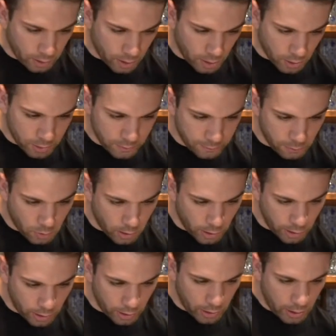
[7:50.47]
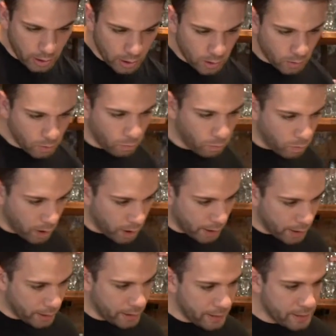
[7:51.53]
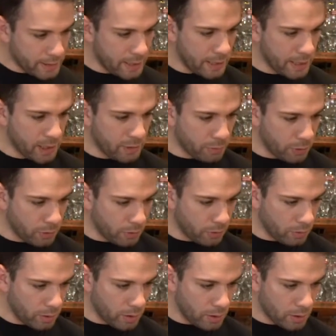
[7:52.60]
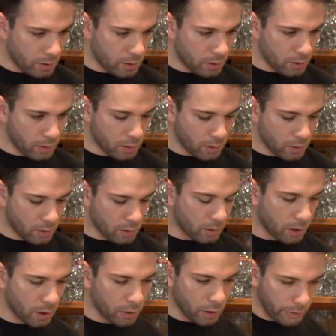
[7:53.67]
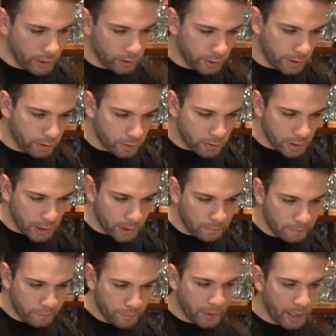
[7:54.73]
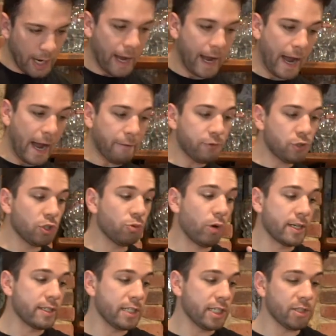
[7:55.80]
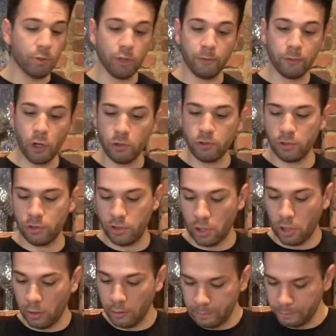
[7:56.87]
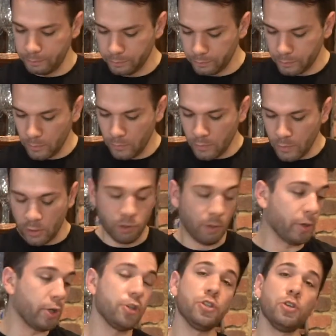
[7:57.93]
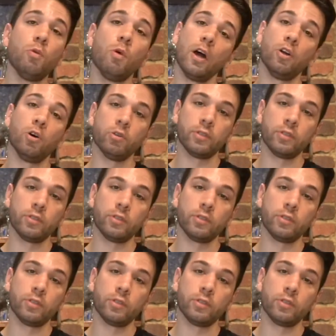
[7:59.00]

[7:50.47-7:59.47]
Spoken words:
calls for 1 teaspoon, oh no, I don't need those yet. 1/2 to 1 teaspoon of kosher salt. So I'm gonna do 1 whole